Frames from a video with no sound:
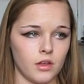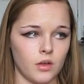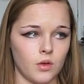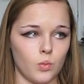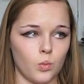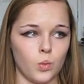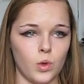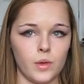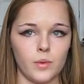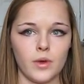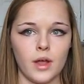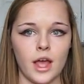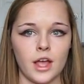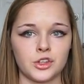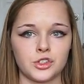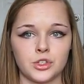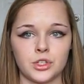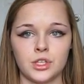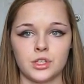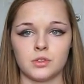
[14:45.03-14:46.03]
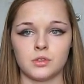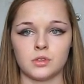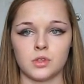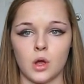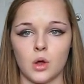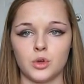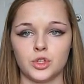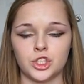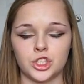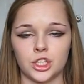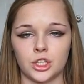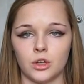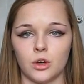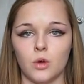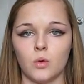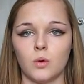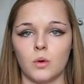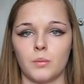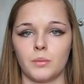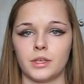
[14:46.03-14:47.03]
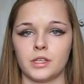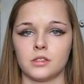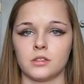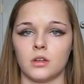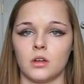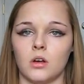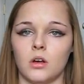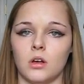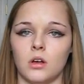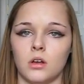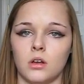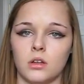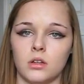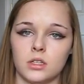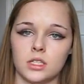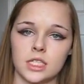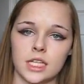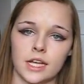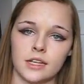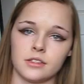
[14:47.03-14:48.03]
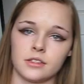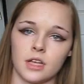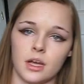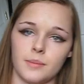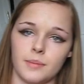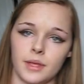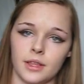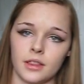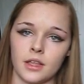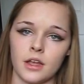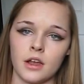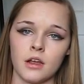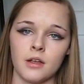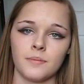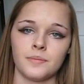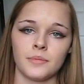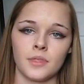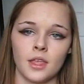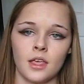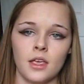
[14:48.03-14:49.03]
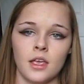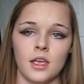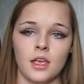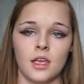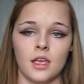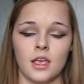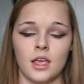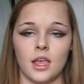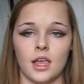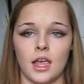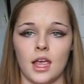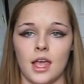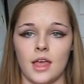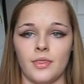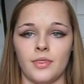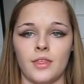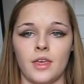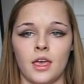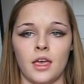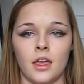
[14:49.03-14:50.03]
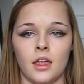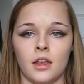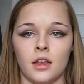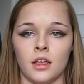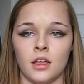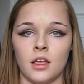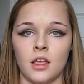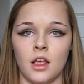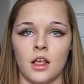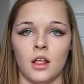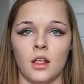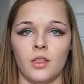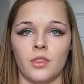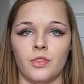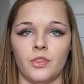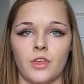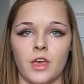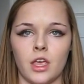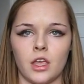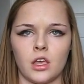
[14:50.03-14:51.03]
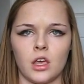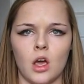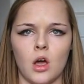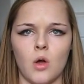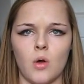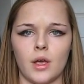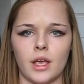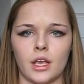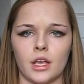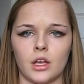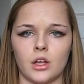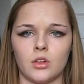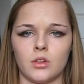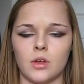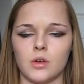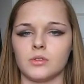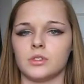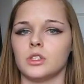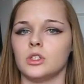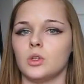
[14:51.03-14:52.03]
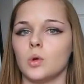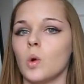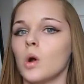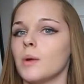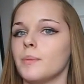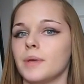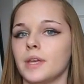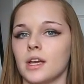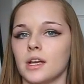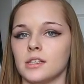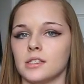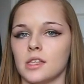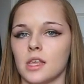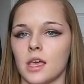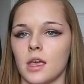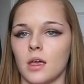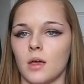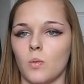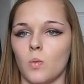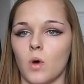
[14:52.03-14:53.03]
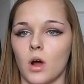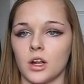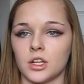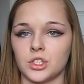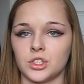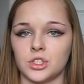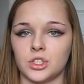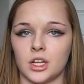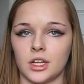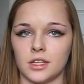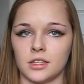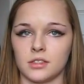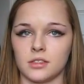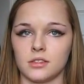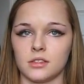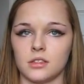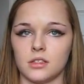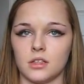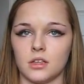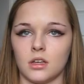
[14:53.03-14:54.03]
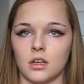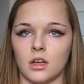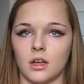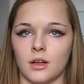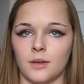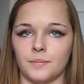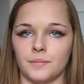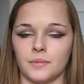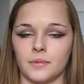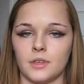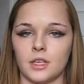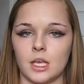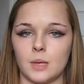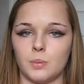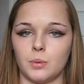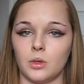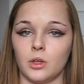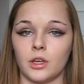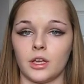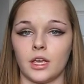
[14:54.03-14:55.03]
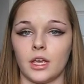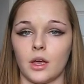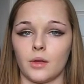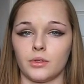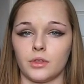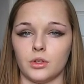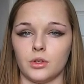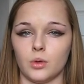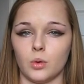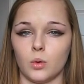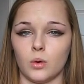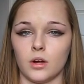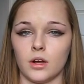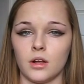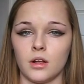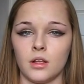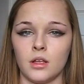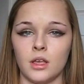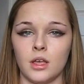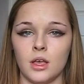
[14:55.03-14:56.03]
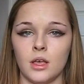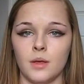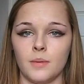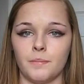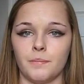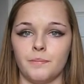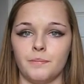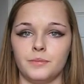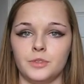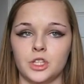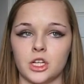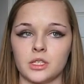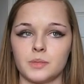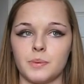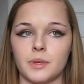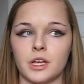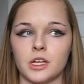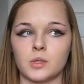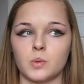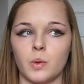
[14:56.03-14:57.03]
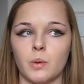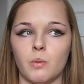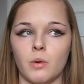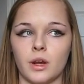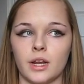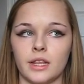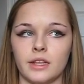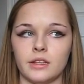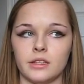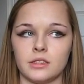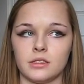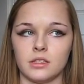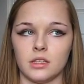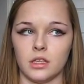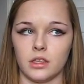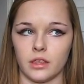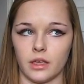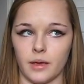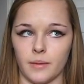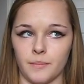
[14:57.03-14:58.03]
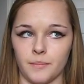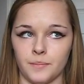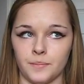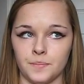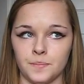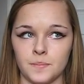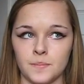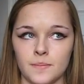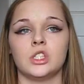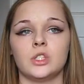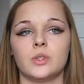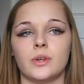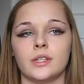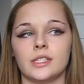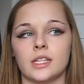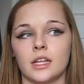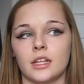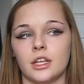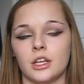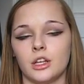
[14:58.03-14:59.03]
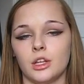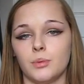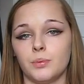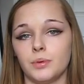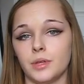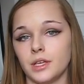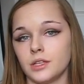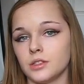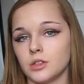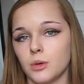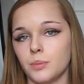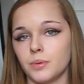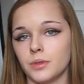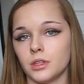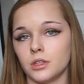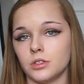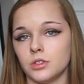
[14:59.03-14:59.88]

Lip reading: we were actually so chill when we saw Tez come in there, and then they go and close the door because they watched us keep looking out the door just because we wanted to see them. So I said, can you please open the